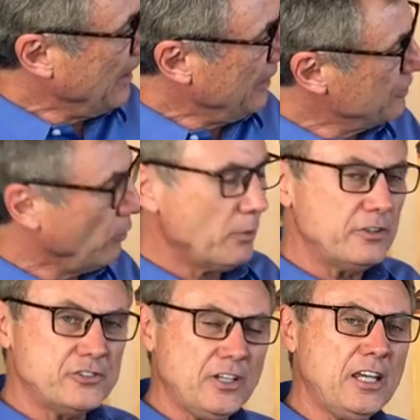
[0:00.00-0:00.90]
so what we
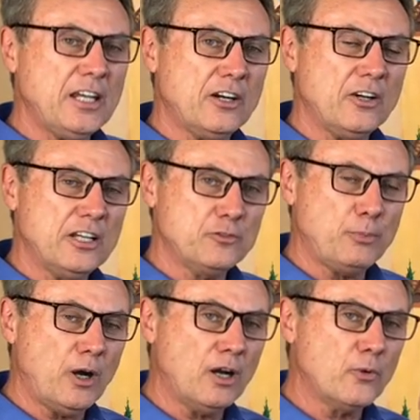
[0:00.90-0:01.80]
see here is
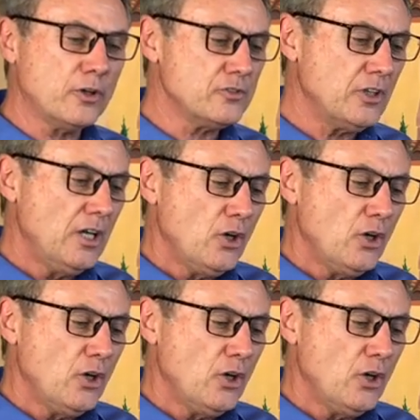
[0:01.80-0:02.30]
borrowers